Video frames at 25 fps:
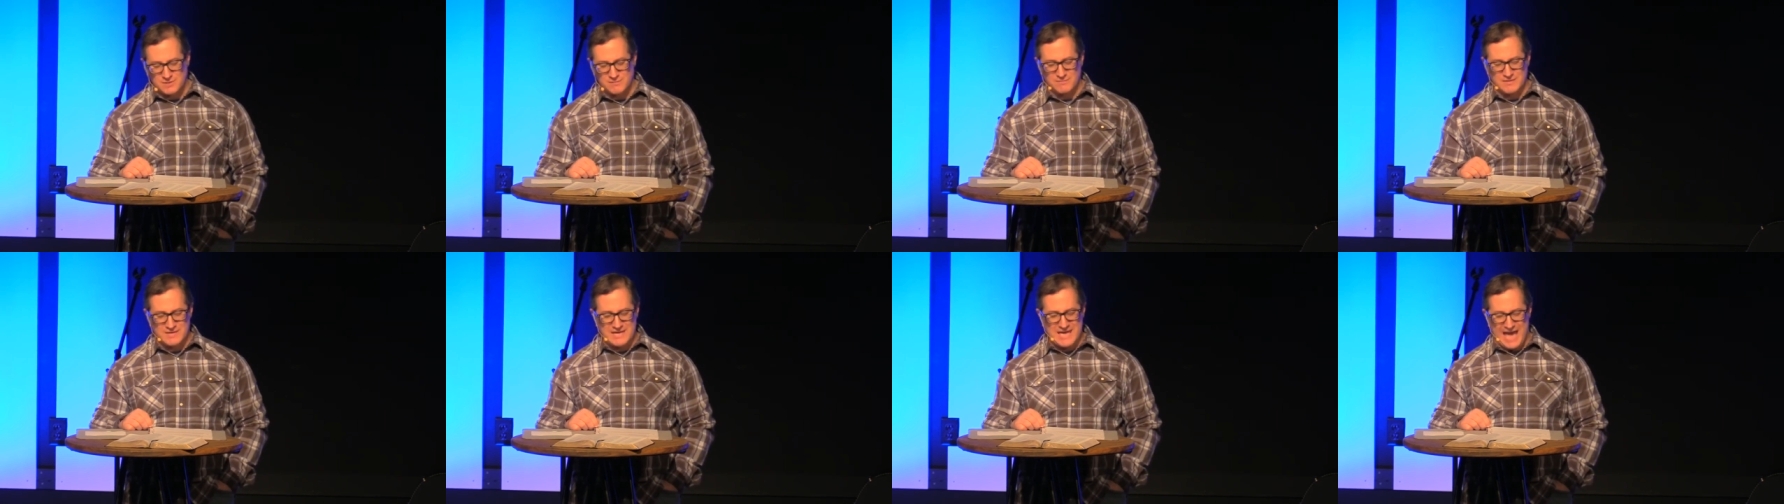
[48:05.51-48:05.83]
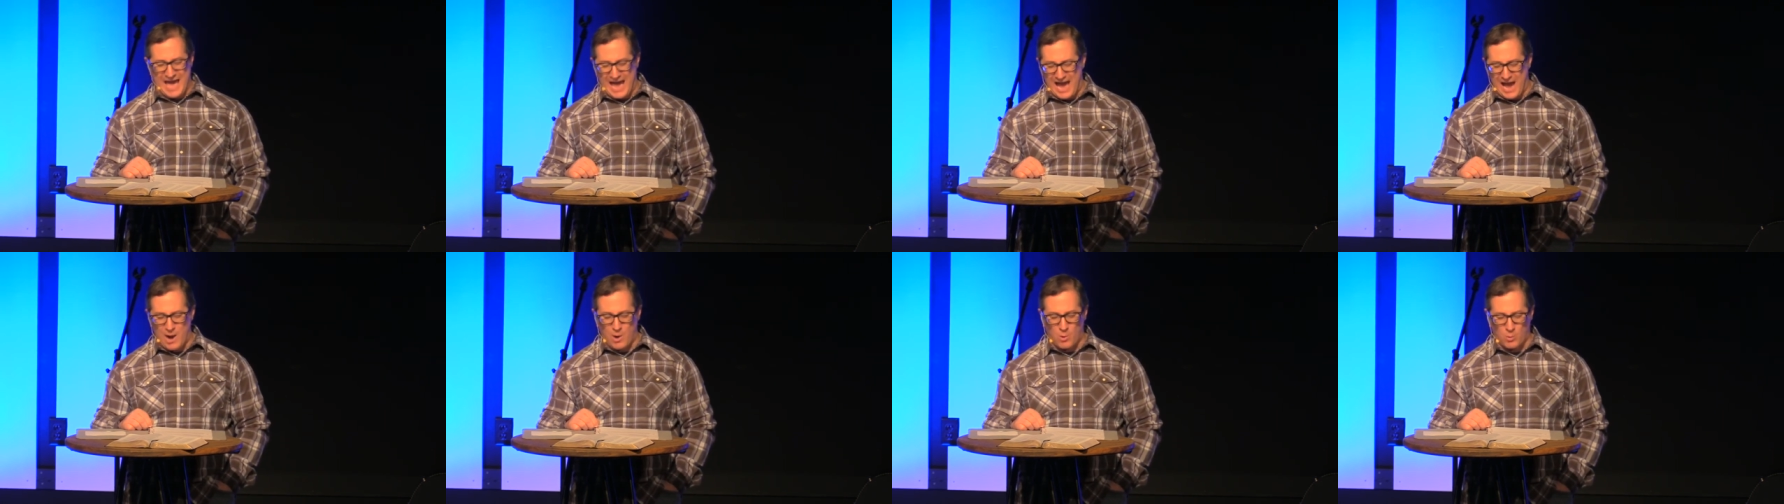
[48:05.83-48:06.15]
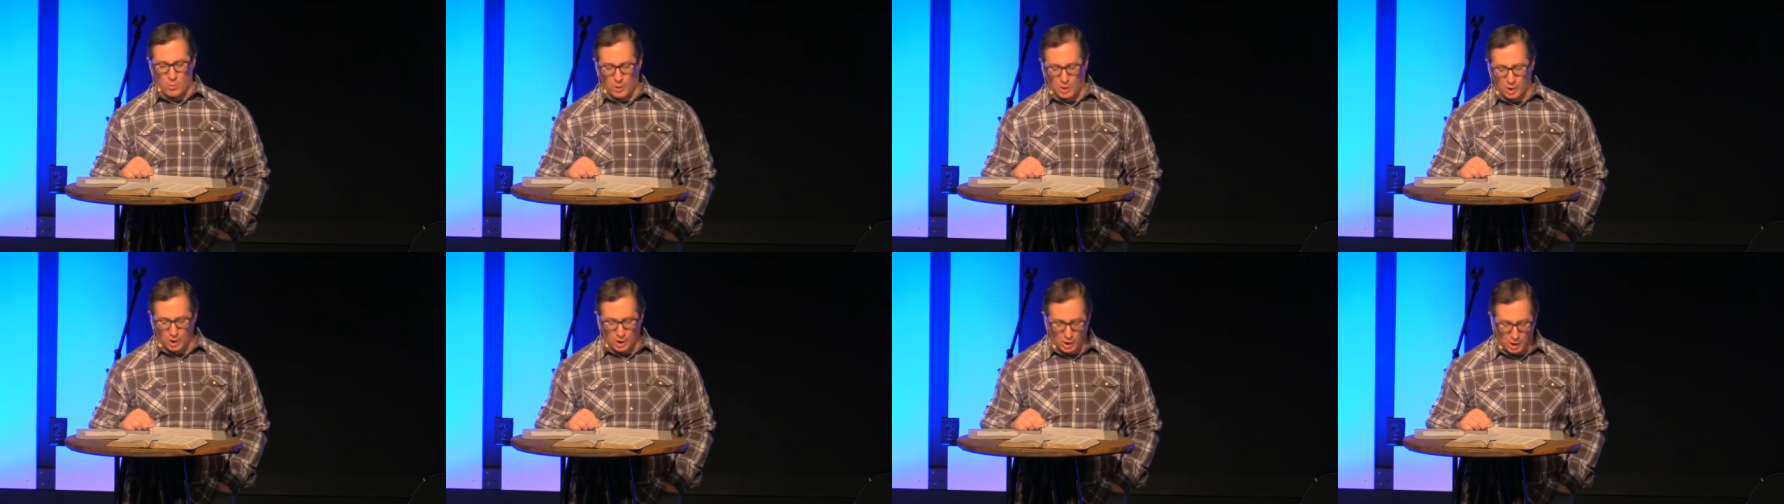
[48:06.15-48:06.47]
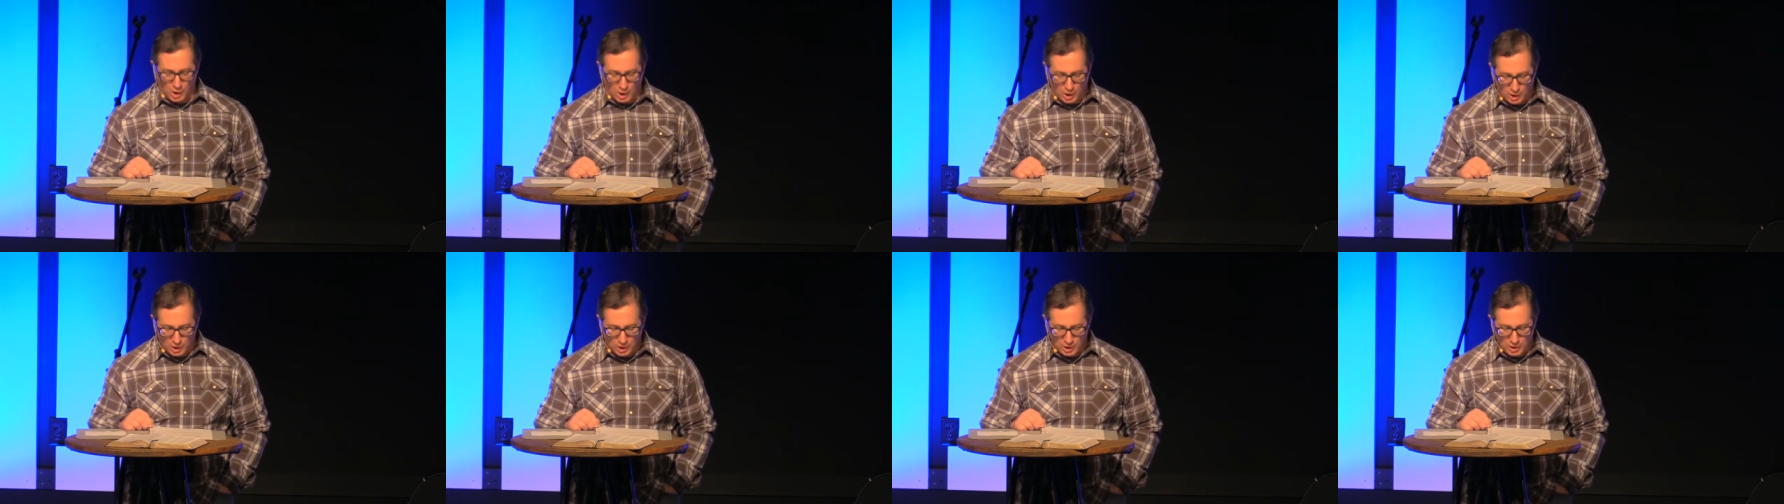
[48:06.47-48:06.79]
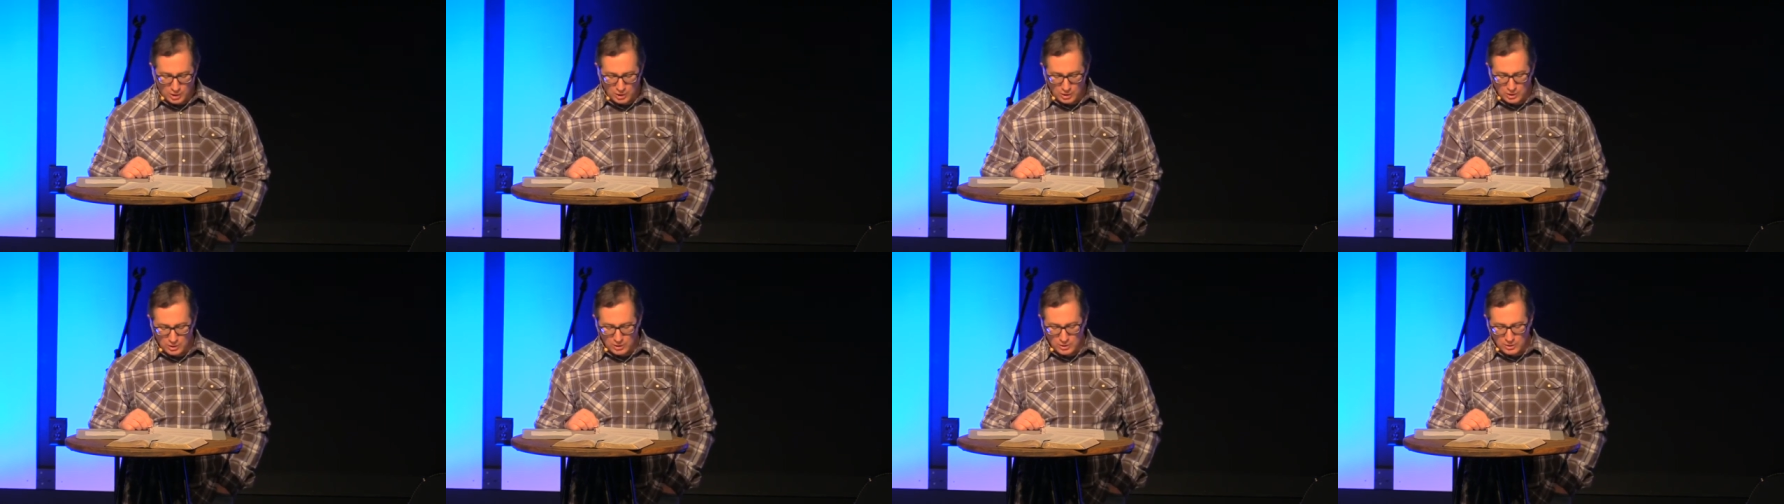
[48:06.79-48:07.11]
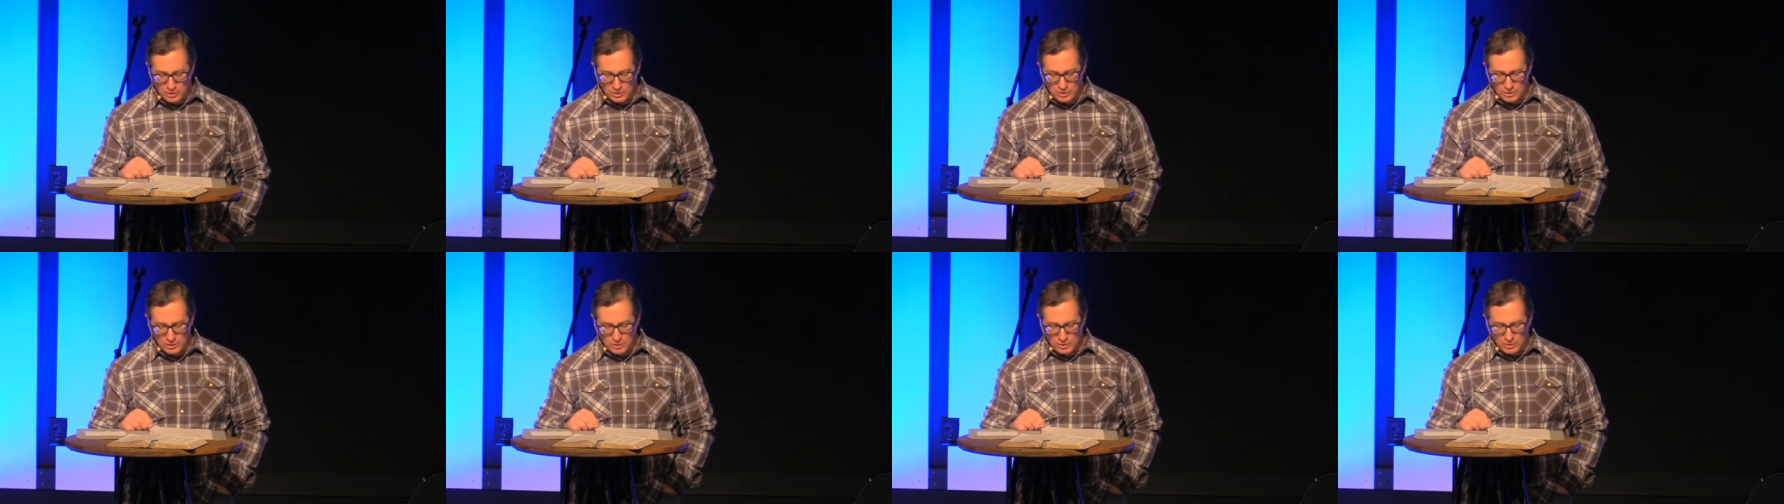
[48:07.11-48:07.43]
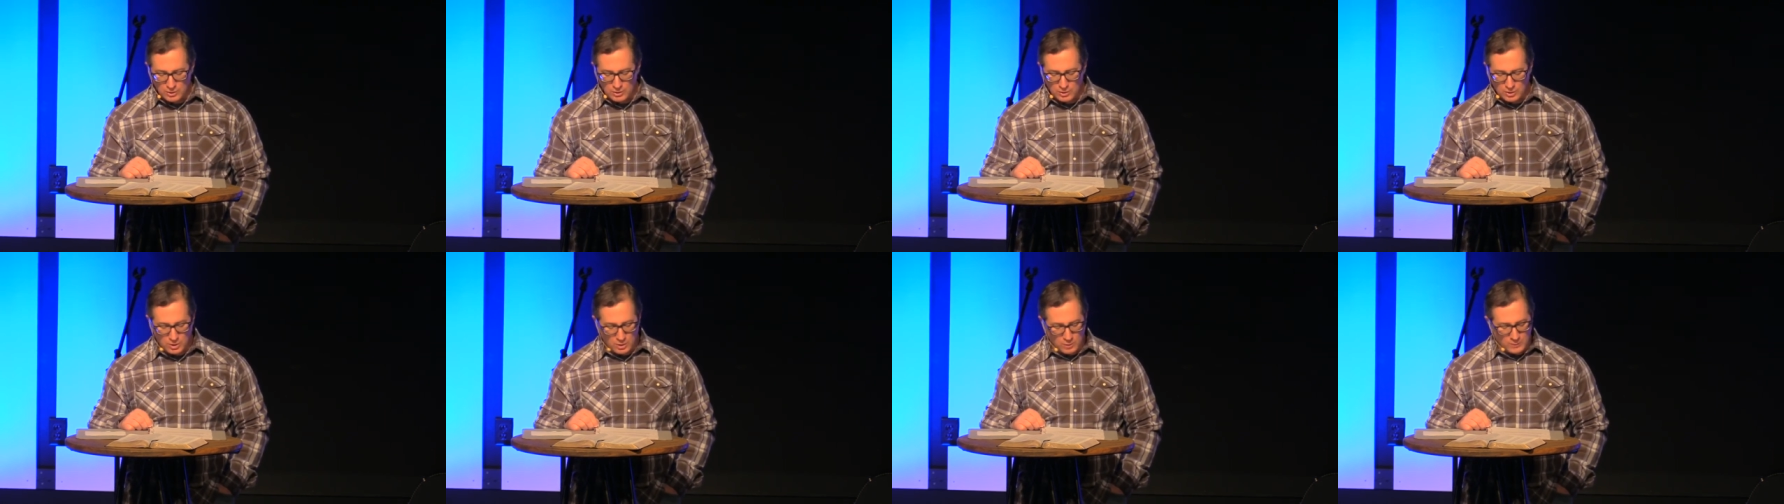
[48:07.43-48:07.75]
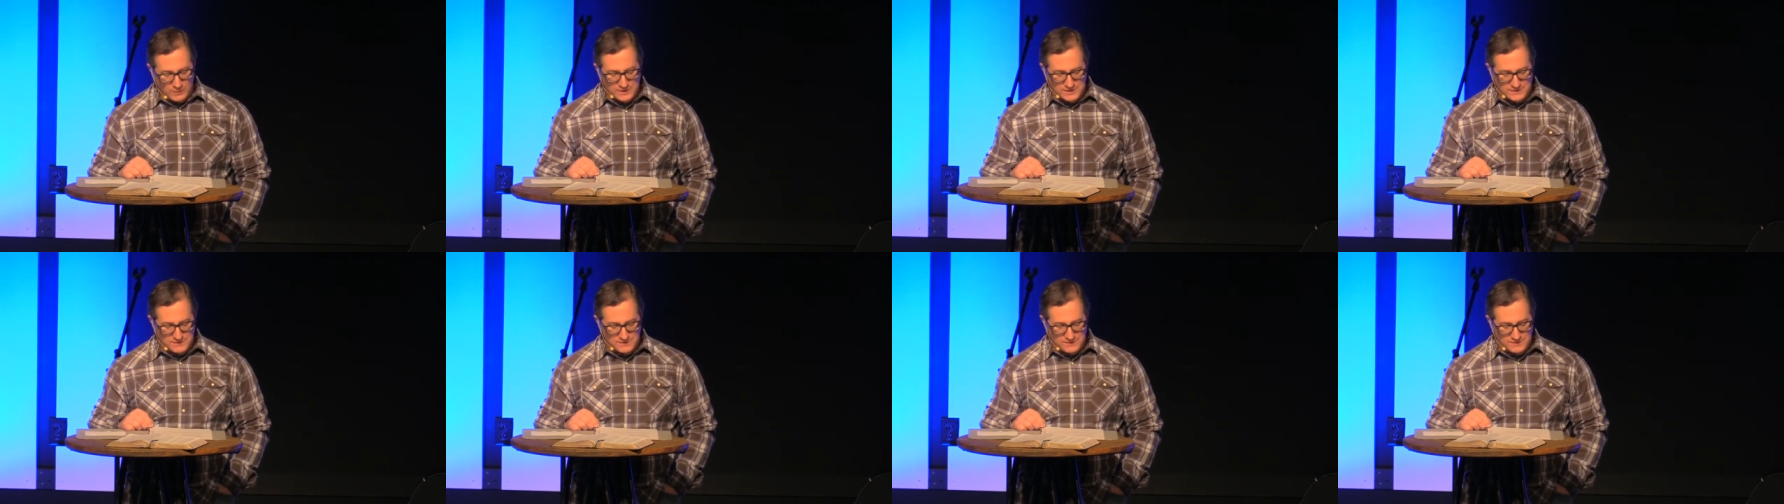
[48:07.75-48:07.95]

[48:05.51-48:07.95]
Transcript: of the hour who